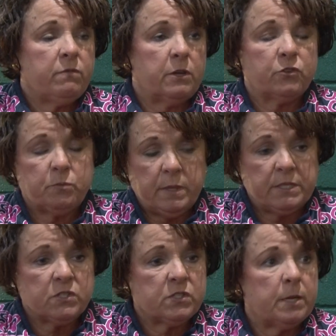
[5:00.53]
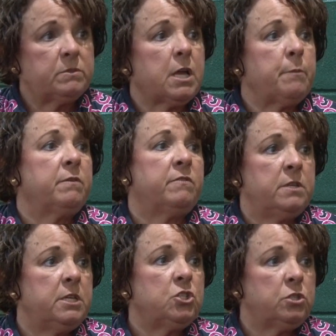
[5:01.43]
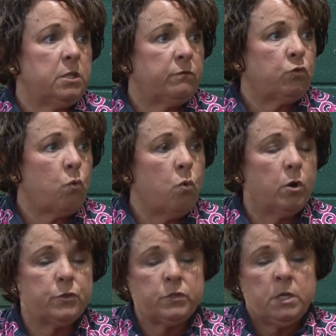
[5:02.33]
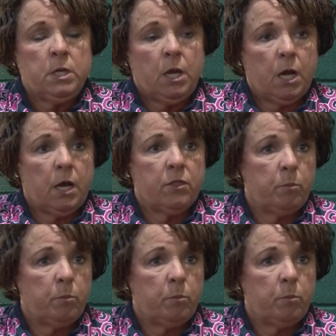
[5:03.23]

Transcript: there's been some type of initiative towards the